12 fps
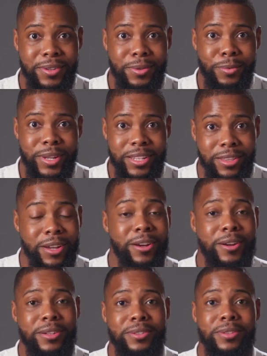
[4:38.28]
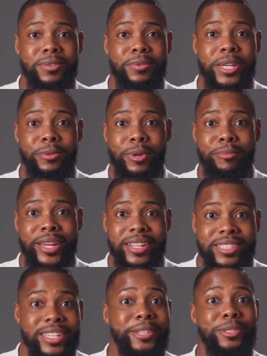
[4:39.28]
we can learn, we can
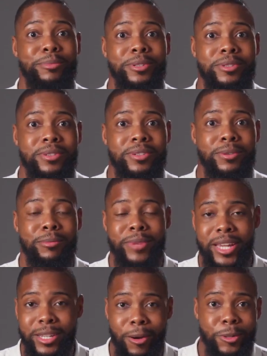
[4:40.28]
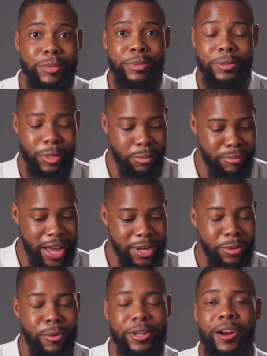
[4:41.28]
remain teachable, remain coachable, no
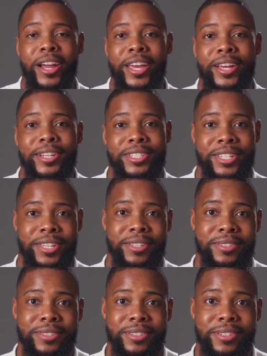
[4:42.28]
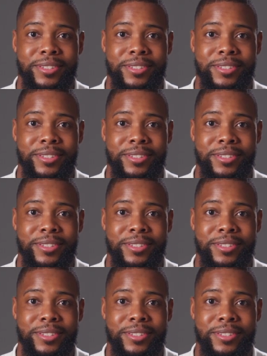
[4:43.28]
matter what our age is.